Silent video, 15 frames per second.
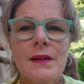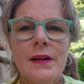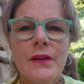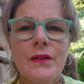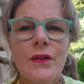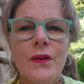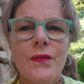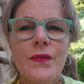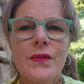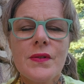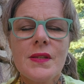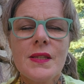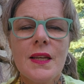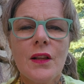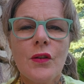I don't know if
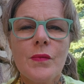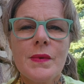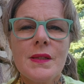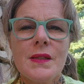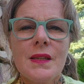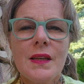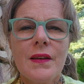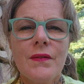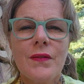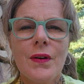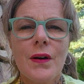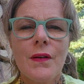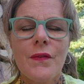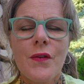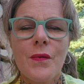there's celibacy
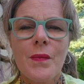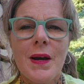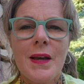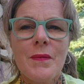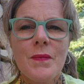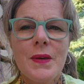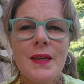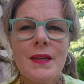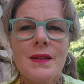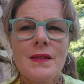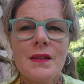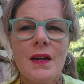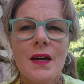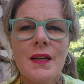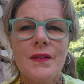involved. There might be.
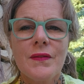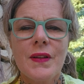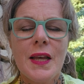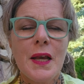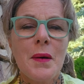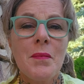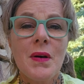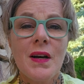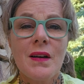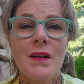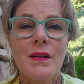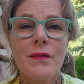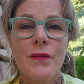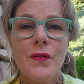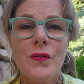It's kind of like a
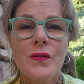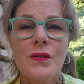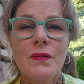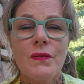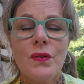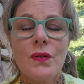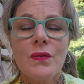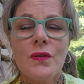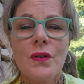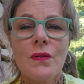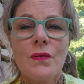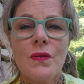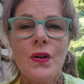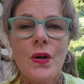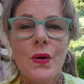monk, for those of you who
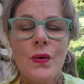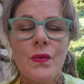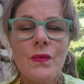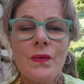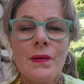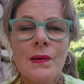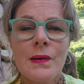don't know.